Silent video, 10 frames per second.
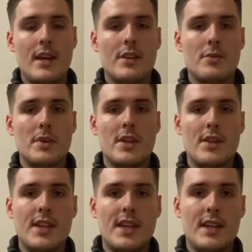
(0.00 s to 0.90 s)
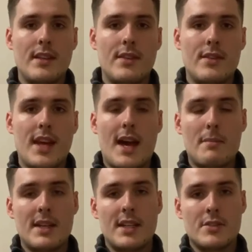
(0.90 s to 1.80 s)
So we know that they are
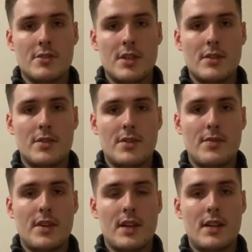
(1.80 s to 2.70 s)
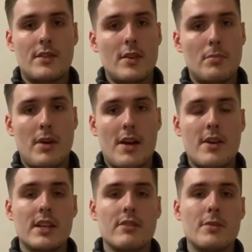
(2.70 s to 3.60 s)
being introduced for two
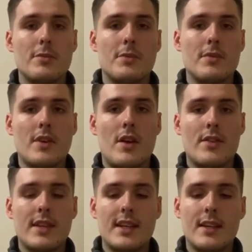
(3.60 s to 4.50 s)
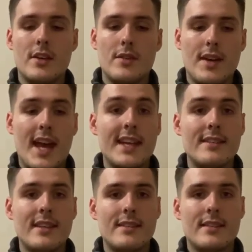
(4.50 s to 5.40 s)
priority groups. We've got the over
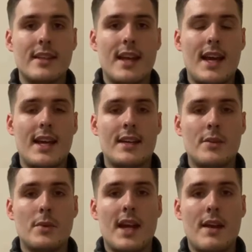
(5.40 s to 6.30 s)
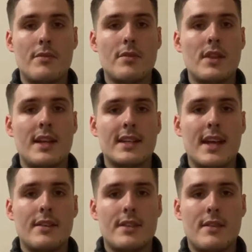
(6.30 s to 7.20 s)
80s and we have frontline
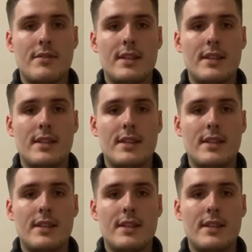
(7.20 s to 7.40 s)
care staff.